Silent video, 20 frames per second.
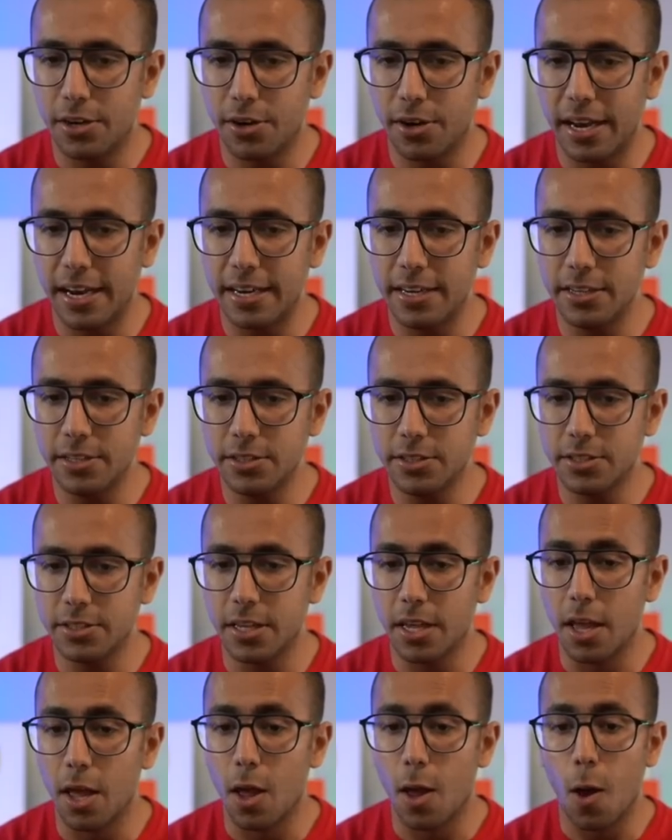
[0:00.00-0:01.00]
trends
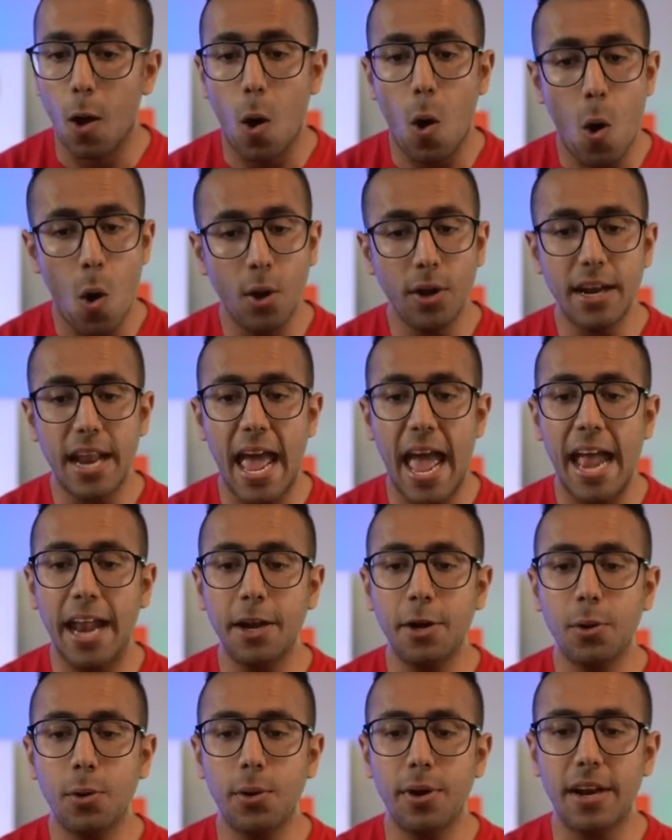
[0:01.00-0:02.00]
on
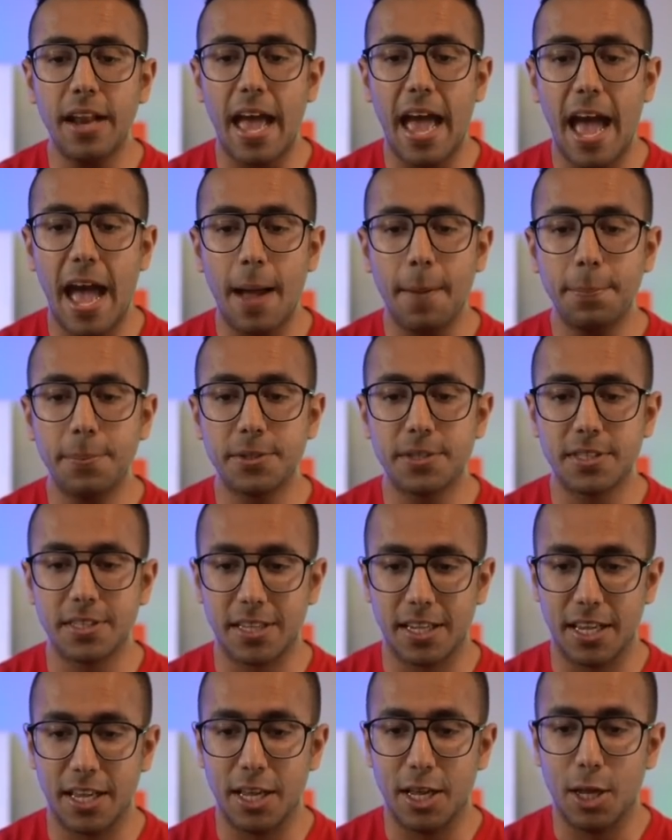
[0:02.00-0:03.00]
Android apps
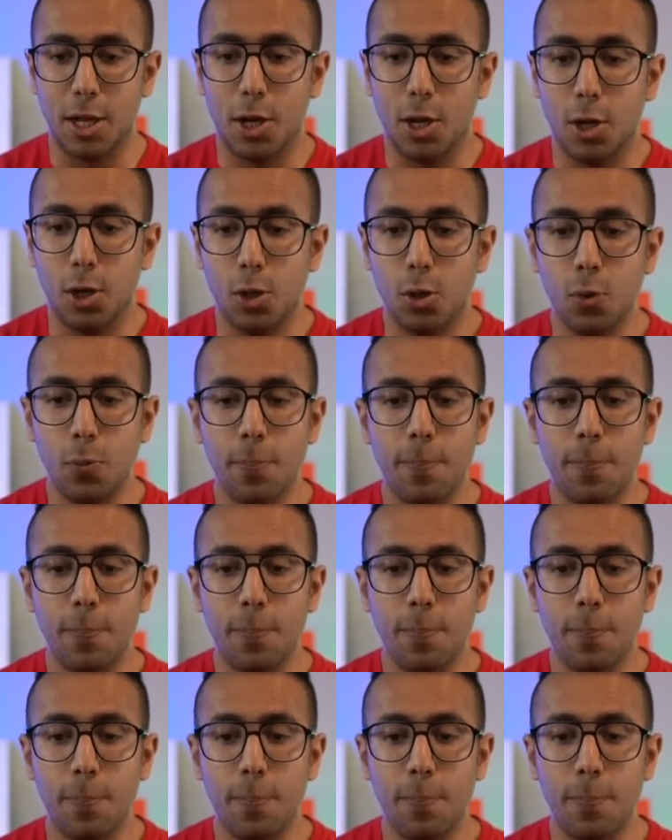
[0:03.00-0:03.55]
to